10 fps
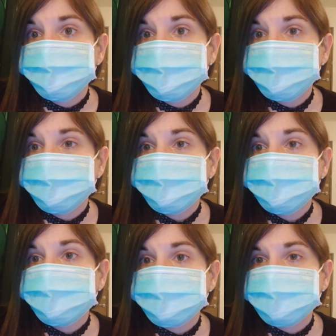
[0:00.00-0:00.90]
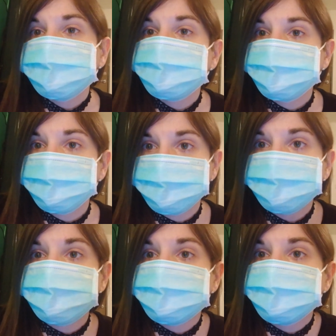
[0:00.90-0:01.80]
people who can't
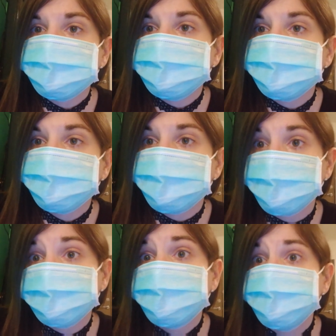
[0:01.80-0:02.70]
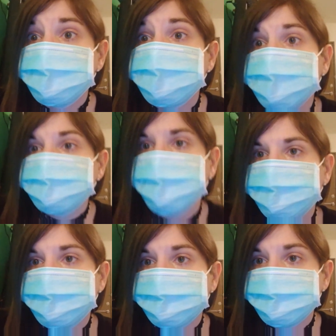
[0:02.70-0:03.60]
afford uh, what you can
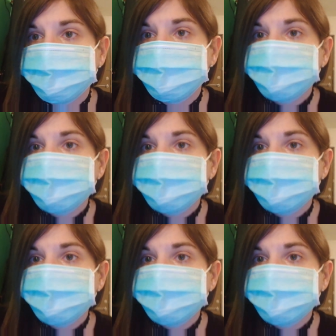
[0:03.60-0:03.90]
afford,